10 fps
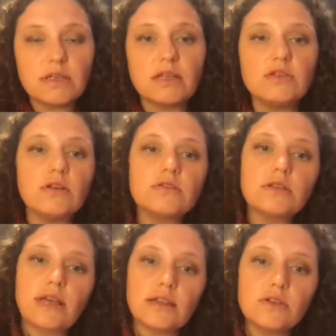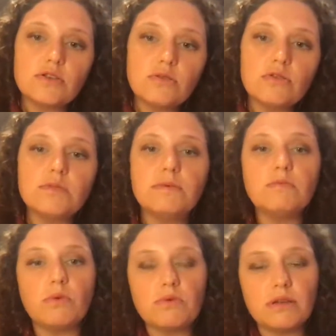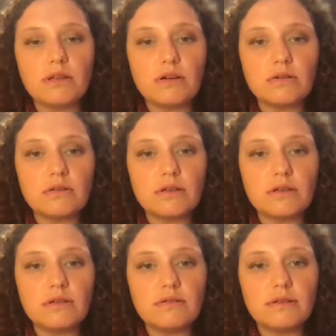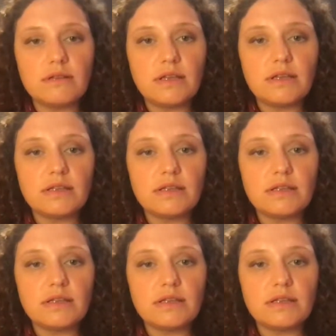Can the source be more than the thing can